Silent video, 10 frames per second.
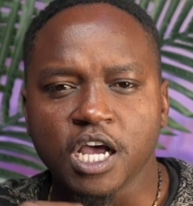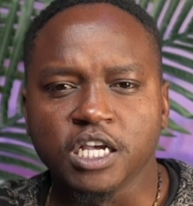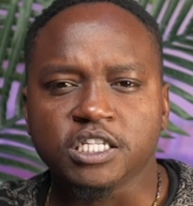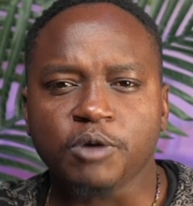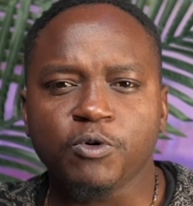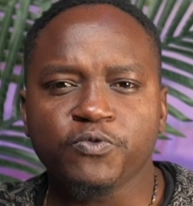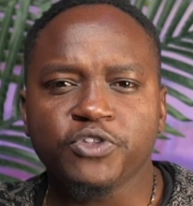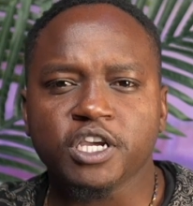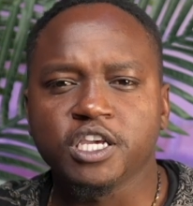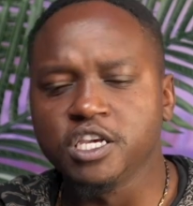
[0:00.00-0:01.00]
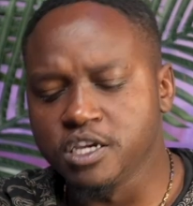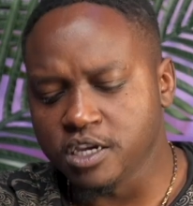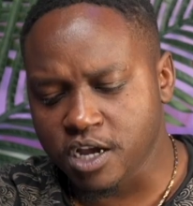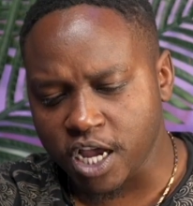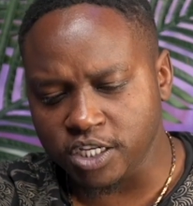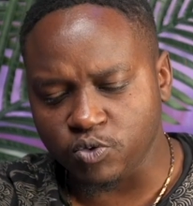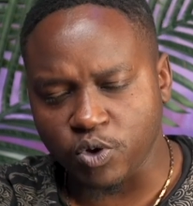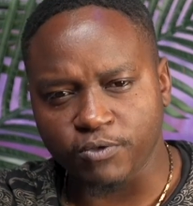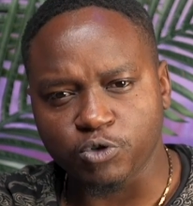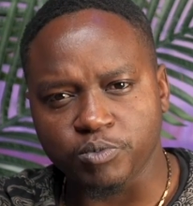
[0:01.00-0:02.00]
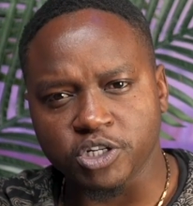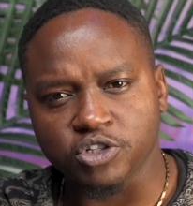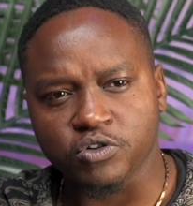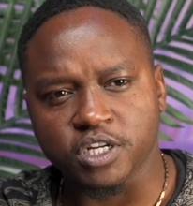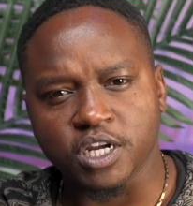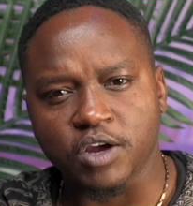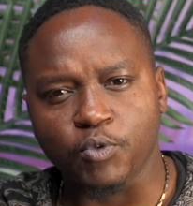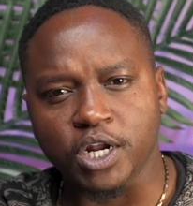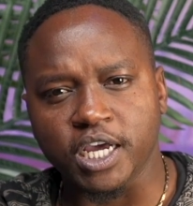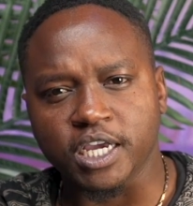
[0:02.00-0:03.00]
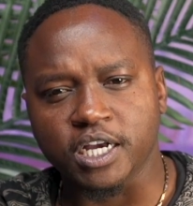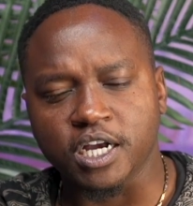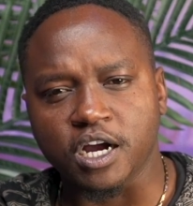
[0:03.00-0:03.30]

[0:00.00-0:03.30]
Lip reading: Some of the key guys we have to mention here were like